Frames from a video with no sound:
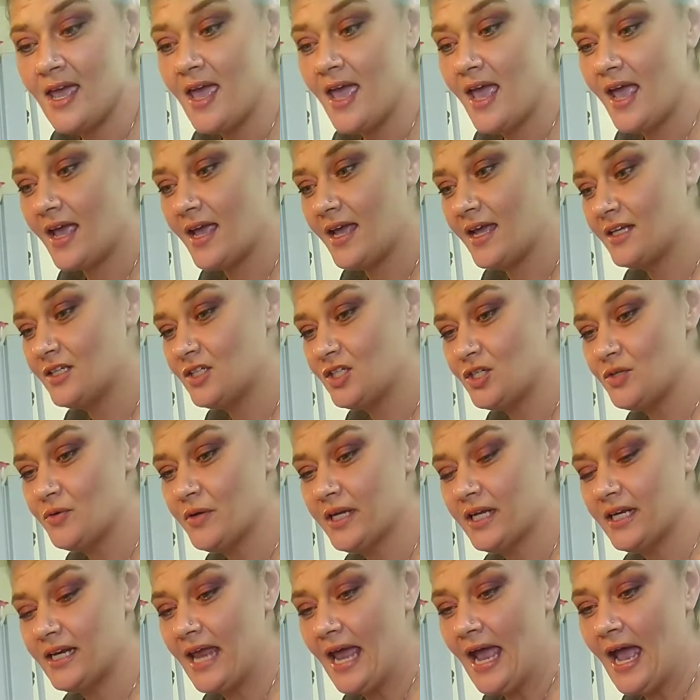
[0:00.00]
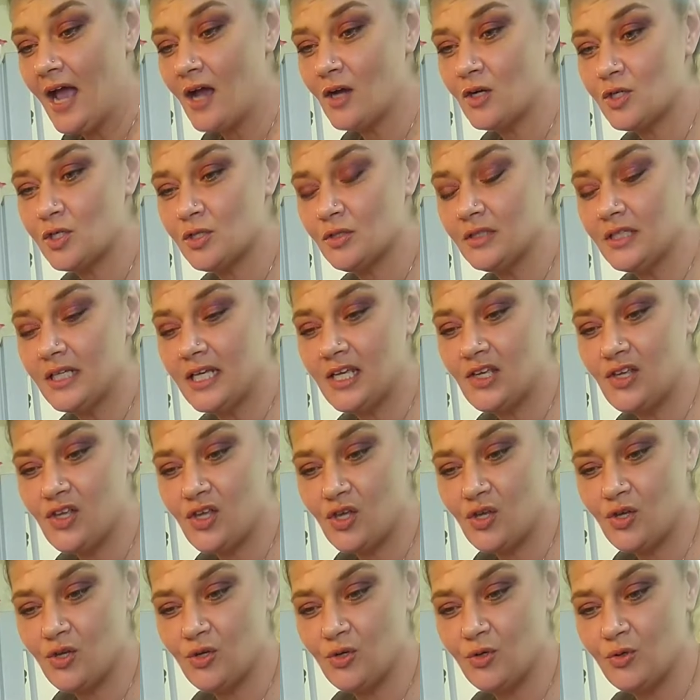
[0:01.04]
And you can actually
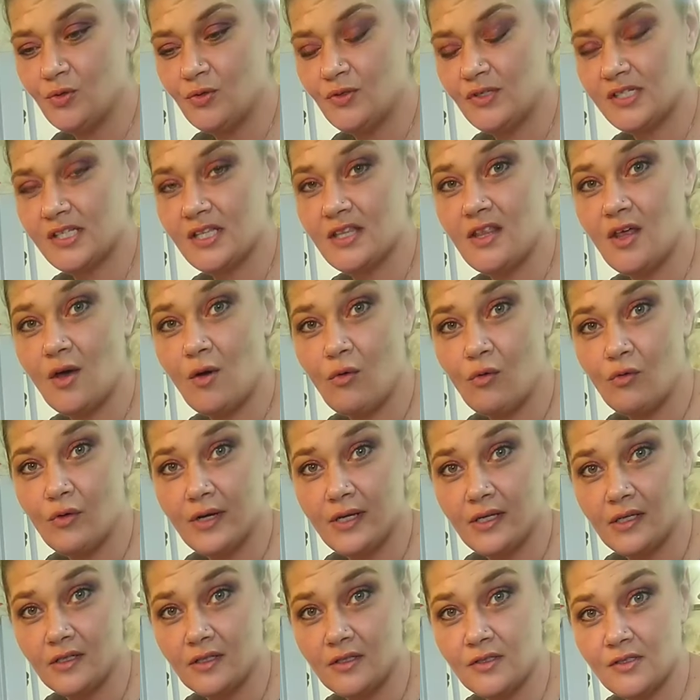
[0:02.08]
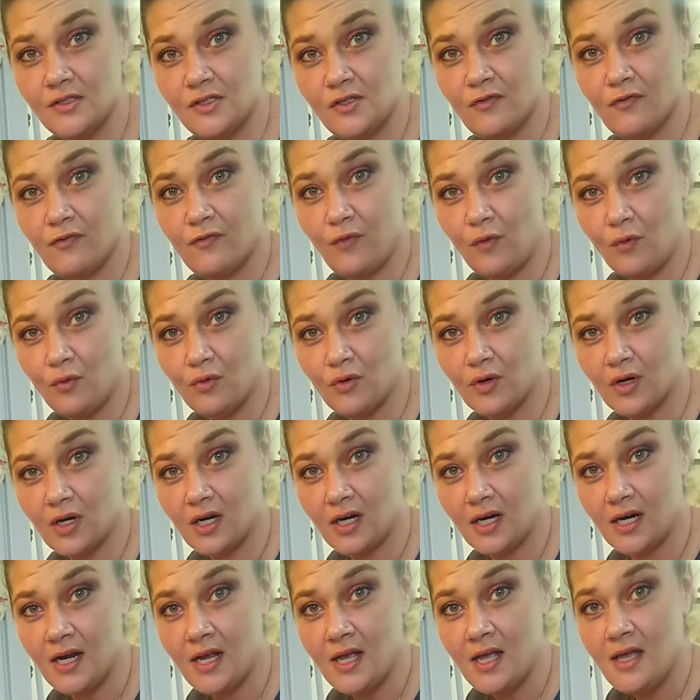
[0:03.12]
use the oils
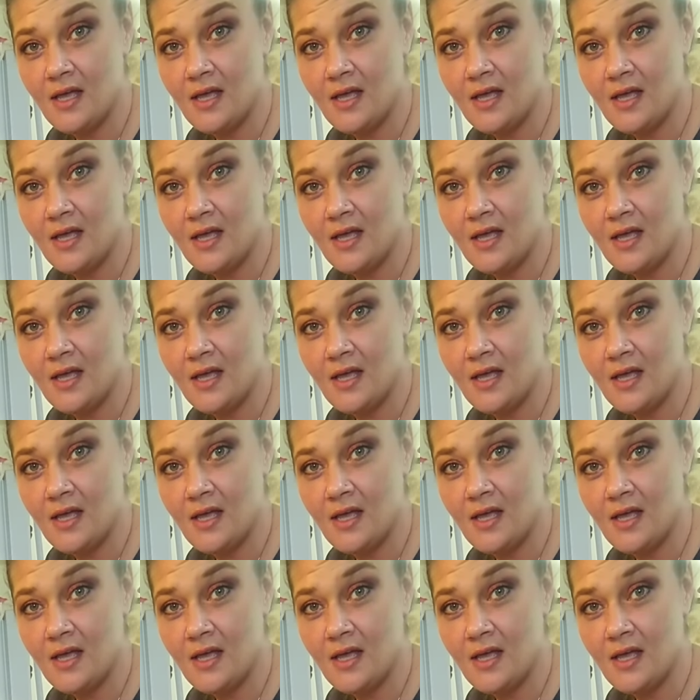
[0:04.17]
for